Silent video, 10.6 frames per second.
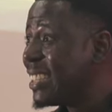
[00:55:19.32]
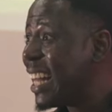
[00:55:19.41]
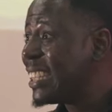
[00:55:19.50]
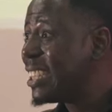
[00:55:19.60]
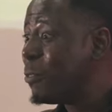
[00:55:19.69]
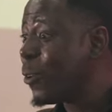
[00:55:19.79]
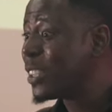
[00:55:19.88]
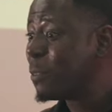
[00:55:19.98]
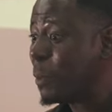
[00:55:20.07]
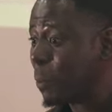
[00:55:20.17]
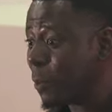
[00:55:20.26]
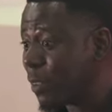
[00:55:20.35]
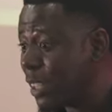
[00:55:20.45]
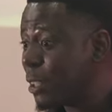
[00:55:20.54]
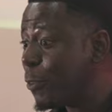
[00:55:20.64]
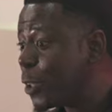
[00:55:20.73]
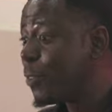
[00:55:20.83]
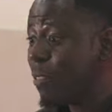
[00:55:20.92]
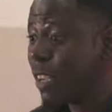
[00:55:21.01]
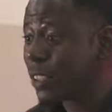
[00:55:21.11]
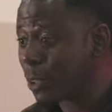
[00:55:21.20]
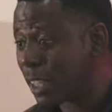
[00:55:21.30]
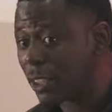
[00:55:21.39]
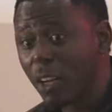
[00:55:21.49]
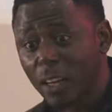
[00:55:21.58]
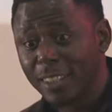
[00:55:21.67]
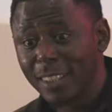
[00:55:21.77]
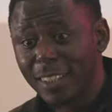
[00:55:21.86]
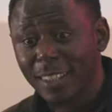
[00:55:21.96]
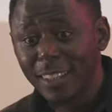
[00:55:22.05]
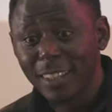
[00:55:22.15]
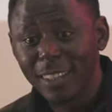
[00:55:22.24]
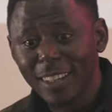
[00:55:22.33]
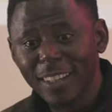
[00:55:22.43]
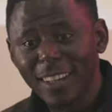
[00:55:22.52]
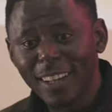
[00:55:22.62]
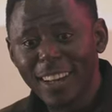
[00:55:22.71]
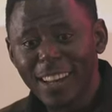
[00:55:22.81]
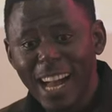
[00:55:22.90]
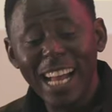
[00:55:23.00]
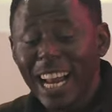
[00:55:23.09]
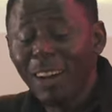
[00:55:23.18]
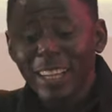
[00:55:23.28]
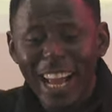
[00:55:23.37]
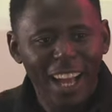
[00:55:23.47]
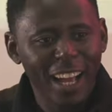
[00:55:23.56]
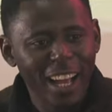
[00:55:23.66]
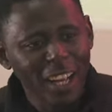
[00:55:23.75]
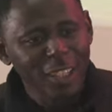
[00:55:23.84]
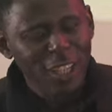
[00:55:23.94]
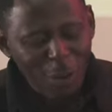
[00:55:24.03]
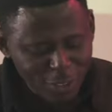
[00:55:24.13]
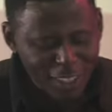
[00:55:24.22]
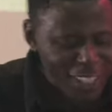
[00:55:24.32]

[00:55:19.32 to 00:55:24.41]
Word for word: 30, 40 people in the first five years of their childhood. And now they're. So I was